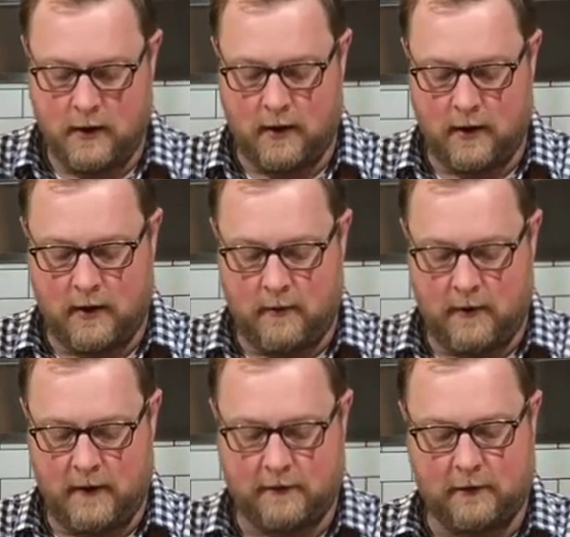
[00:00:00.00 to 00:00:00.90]
It
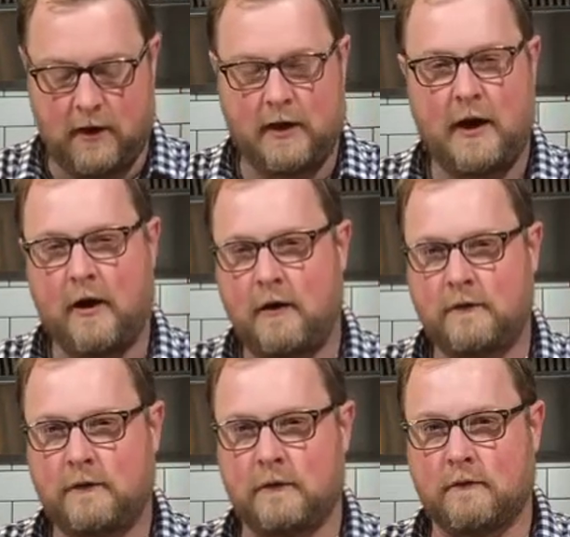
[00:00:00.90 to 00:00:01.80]
has a great carrot
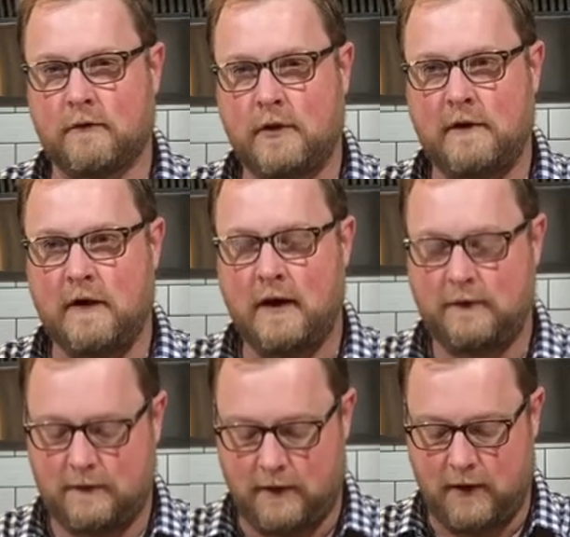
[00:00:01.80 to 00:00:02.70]
sort of rooty
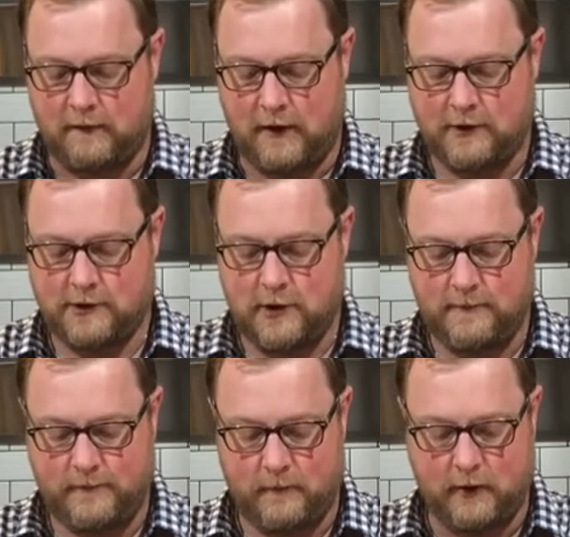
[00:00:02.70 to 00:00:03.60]
taste and
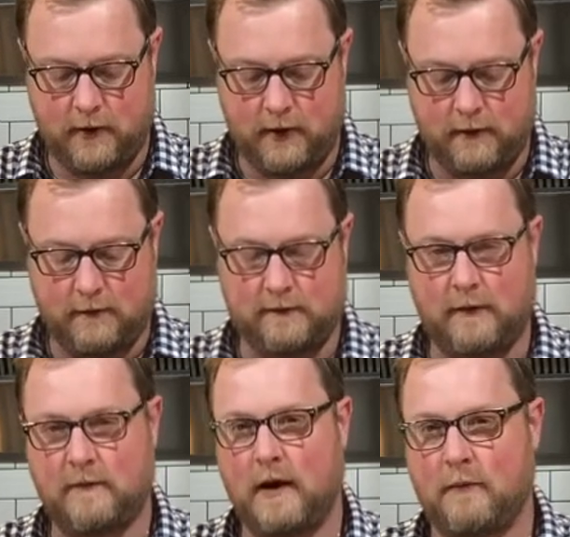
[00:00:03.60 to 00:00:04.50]
texture, but at the
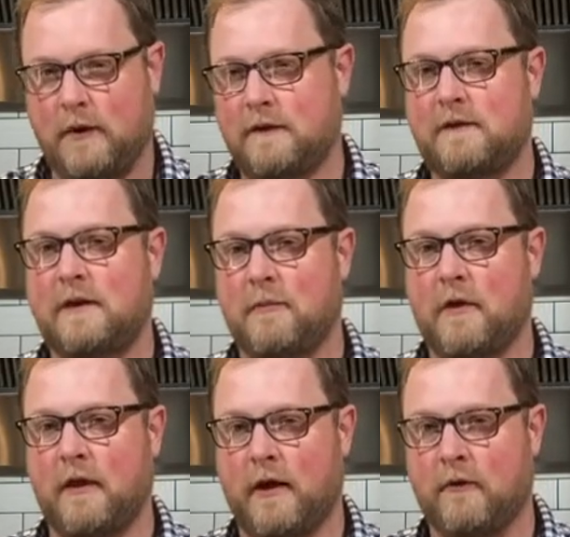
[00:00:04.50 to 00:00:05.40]
same time we get to skip
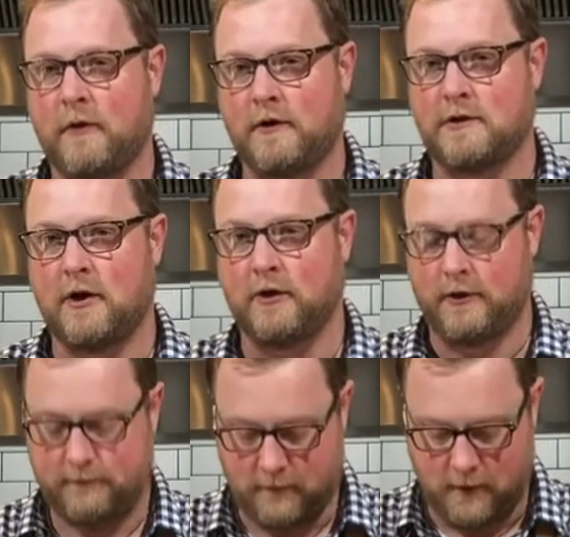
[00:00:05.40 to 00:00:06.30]
all that orange
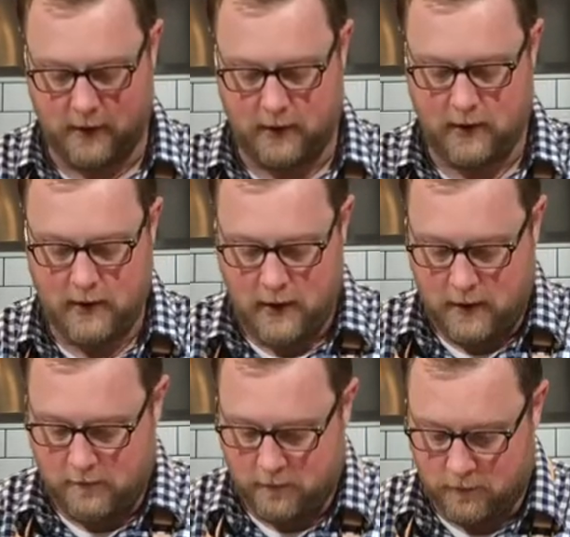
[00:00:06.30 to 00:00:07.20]
color. All right.
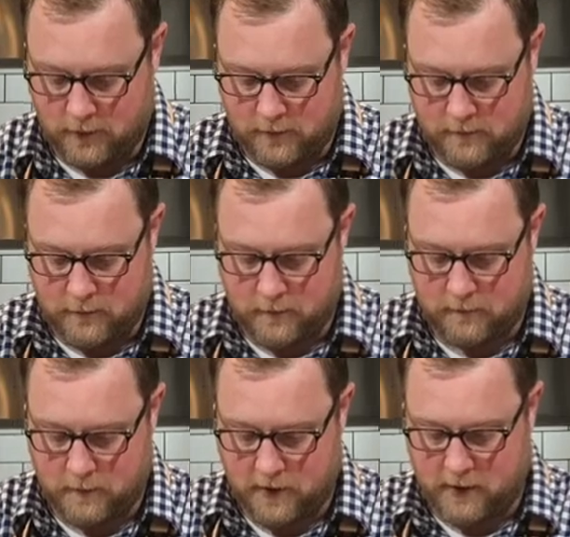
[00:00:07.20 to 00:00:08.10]
So what we're going to do is
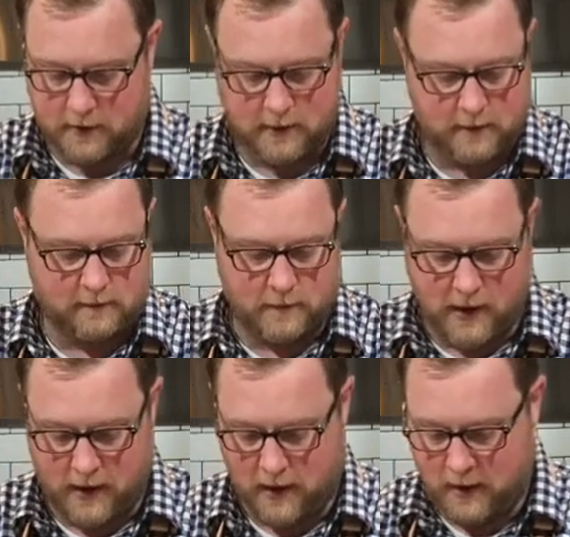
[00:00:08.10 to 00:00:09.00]
prepare these
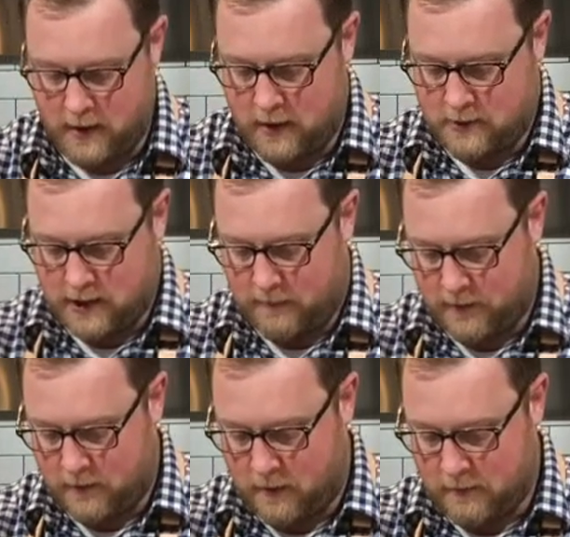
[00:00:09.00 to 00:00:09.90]
by
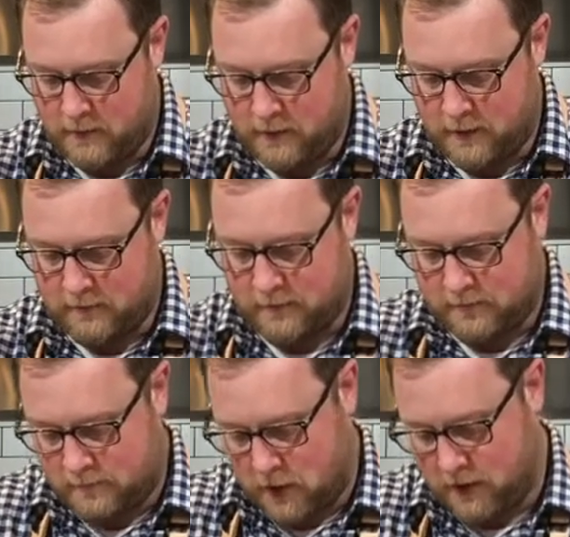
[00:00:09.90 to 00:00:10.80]
chopping them up into a nice little
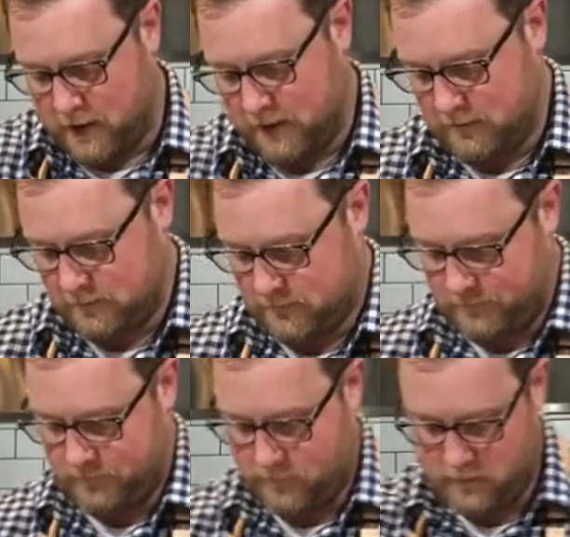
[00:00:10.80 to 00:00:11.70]
small dice
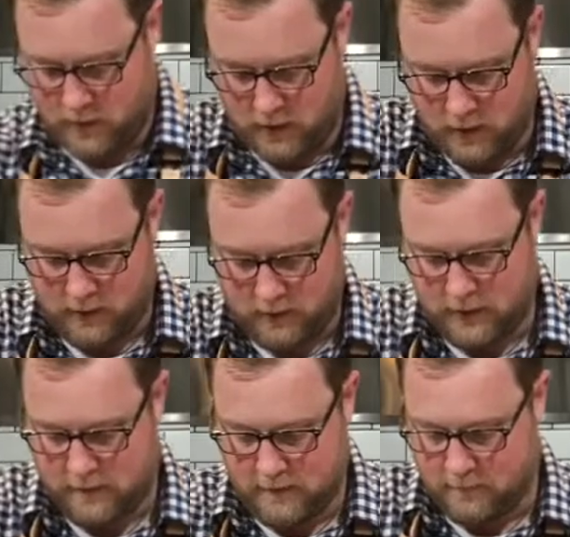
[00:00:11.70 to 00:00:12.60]
and
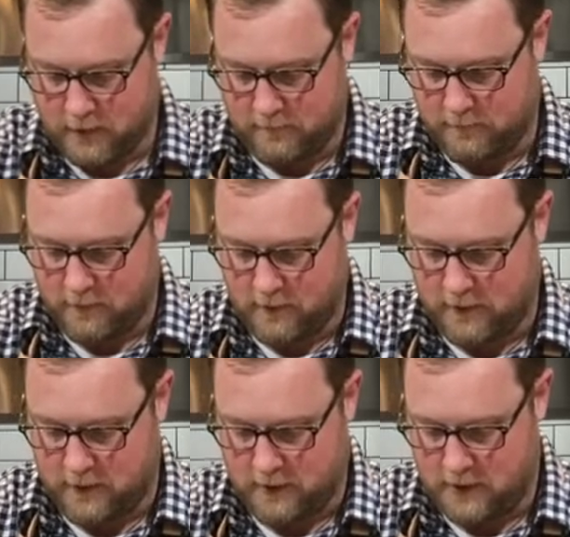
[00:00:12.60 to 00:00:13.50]
get these ready for
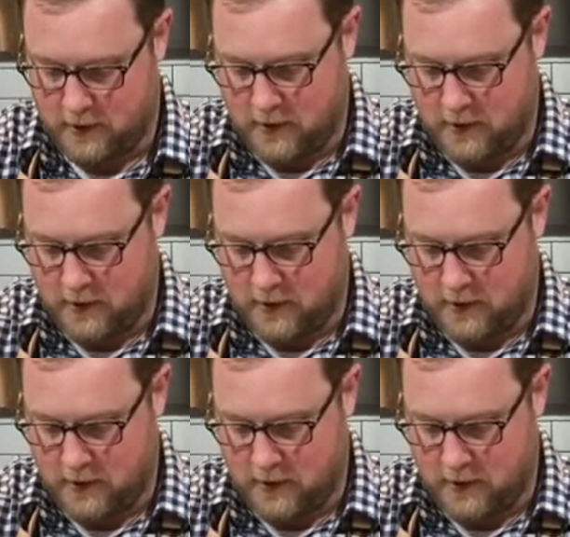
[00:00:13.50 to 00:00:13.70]
the